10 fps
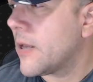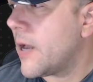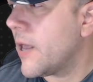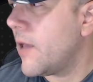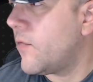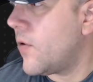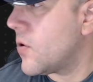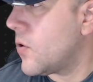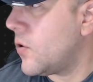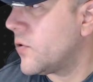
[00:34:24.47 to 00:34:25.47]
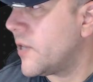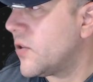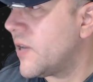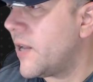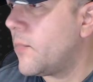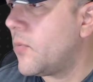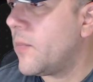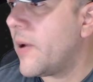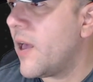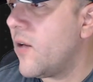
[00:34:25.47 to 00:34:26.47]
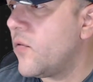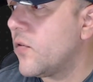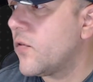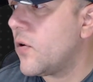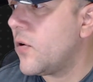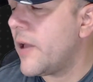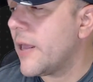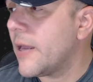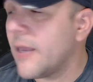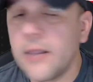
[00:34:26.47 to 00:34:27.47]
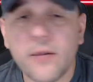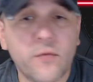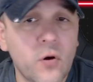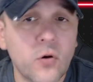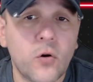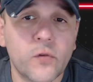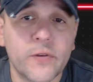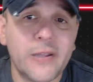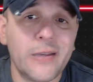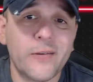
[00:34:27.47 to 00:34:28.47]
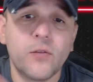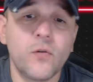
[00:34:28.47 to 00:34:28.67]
Can get phone calls. I just got to put my headphones on. I can get the phone calls and listen